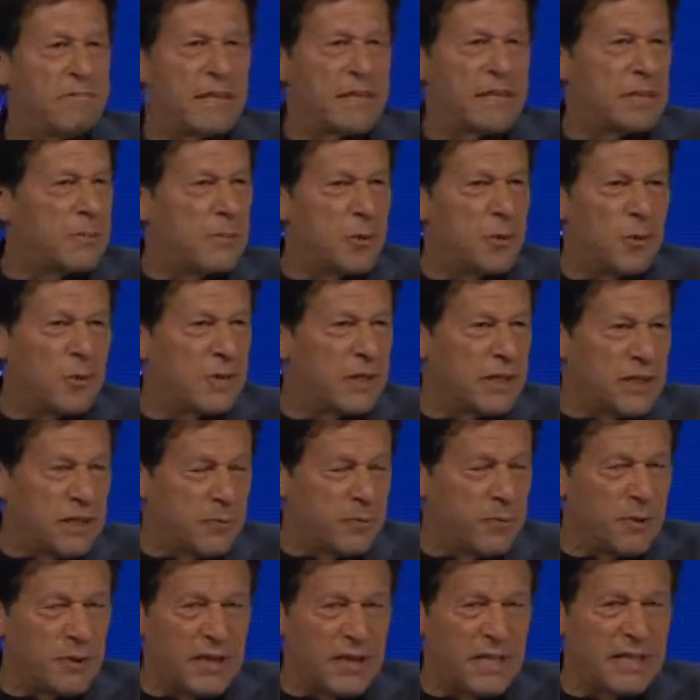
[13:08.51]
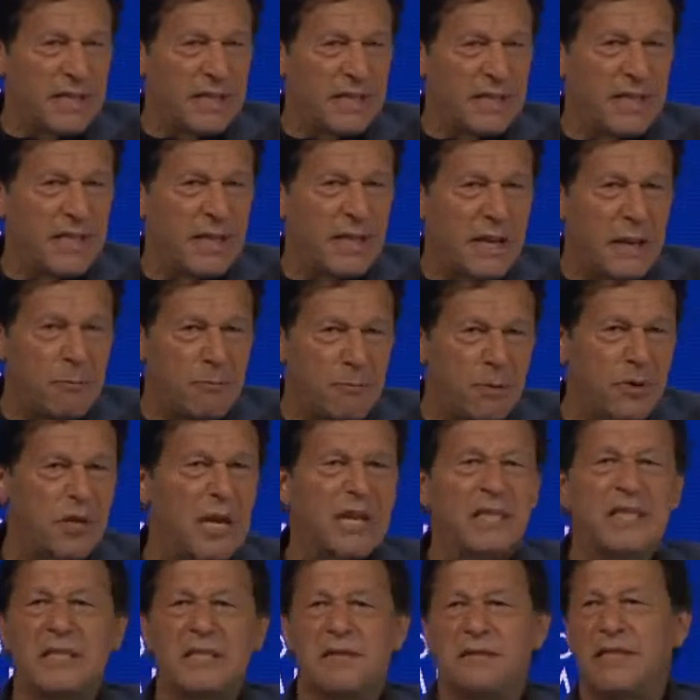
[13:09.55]
explored this potential. Our
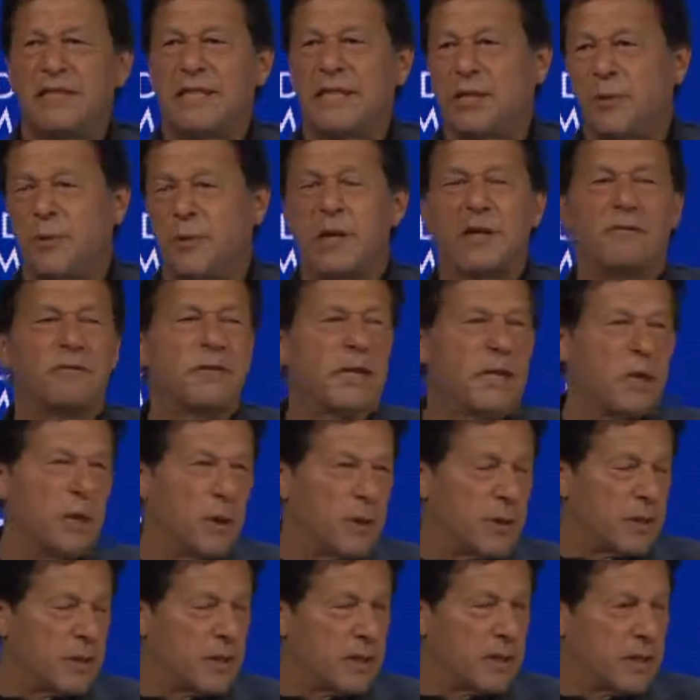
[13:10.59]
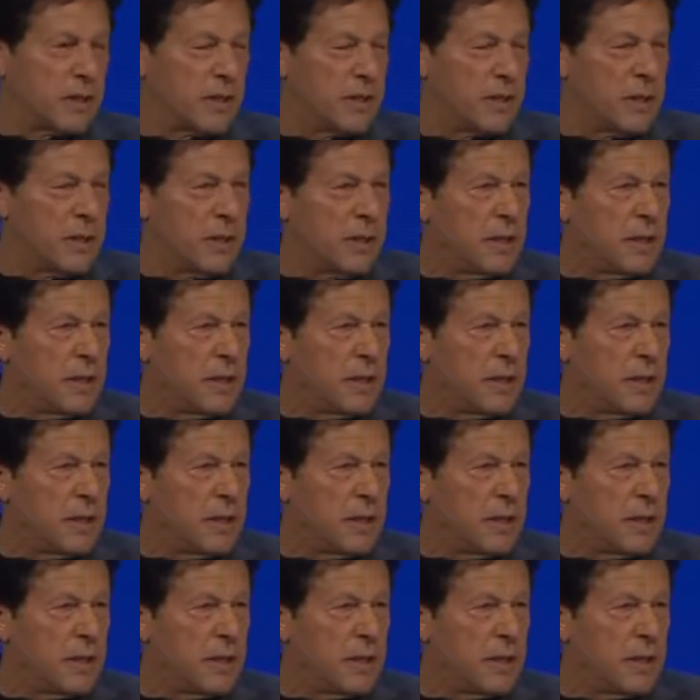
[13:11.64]
productivity is one of the lowest.